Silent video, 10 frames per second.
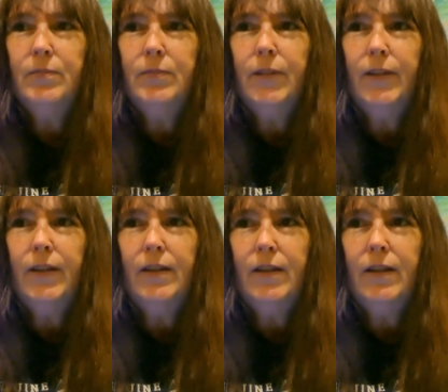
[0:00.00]
I
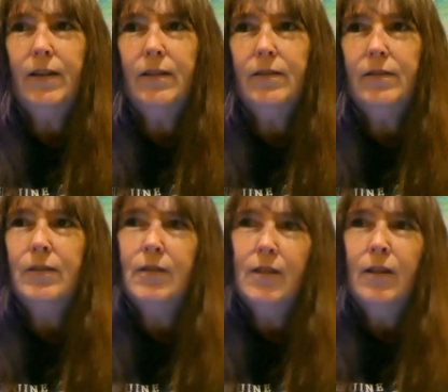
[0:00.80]
think they,
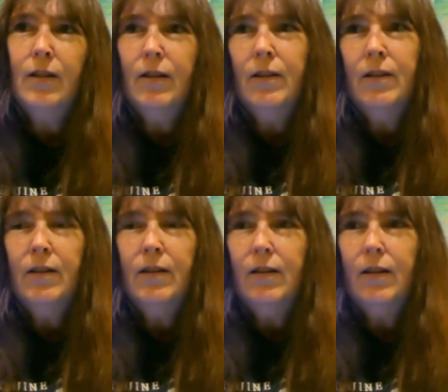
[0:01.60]

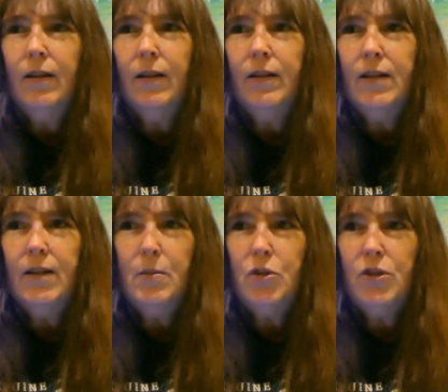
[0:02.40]
I think they
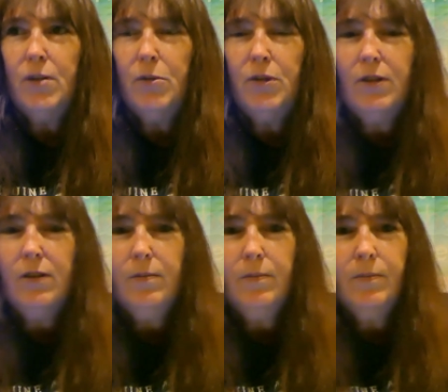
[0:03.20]
appreciate what the
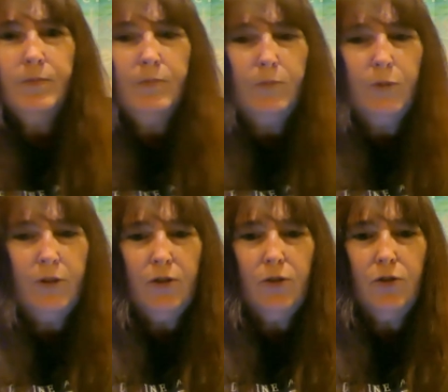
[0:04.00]
what
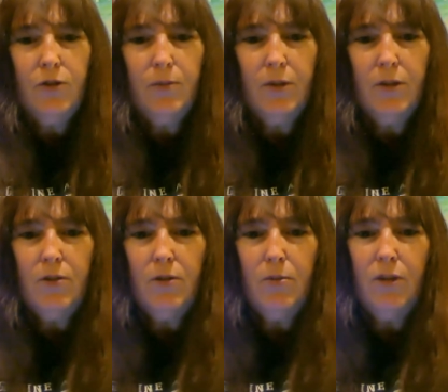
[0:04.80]
the cruise ship
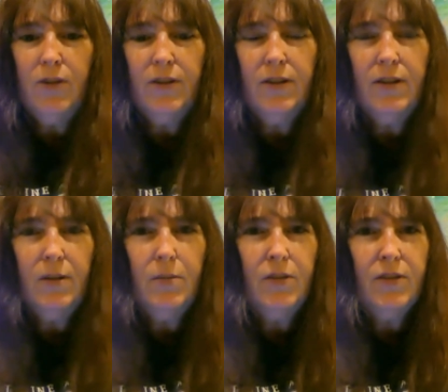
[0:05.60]
industry brings into them
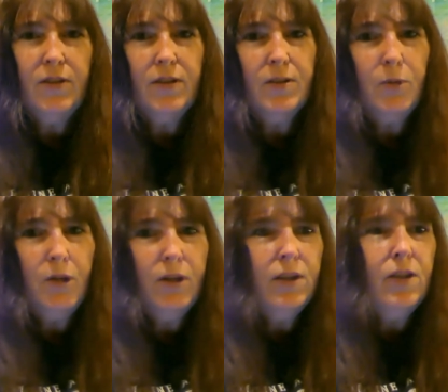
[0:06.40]
because it does bring
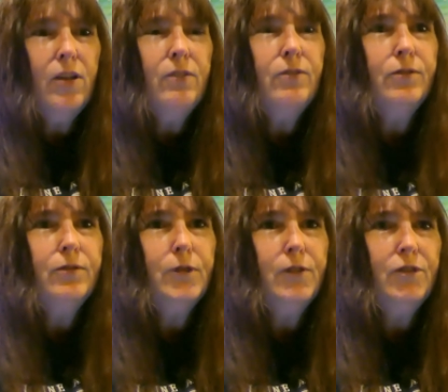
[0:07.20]
in a lot of
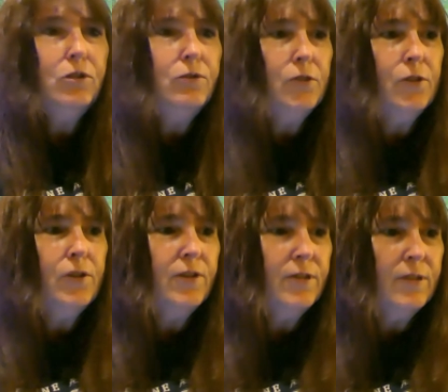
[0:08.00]
revenue for
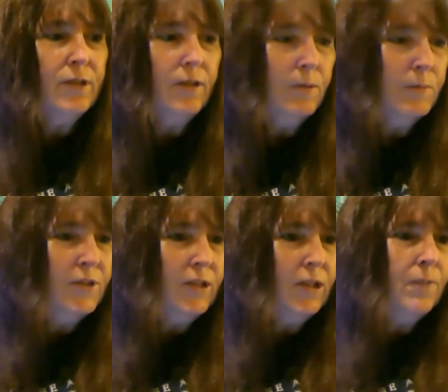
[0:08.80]
this um,
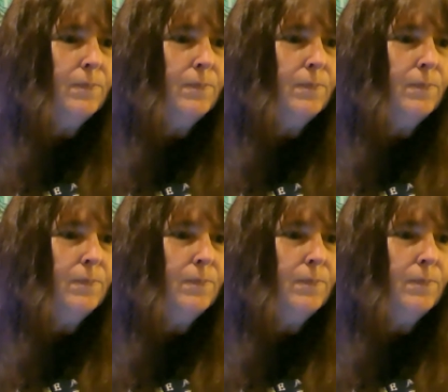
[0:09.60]
city,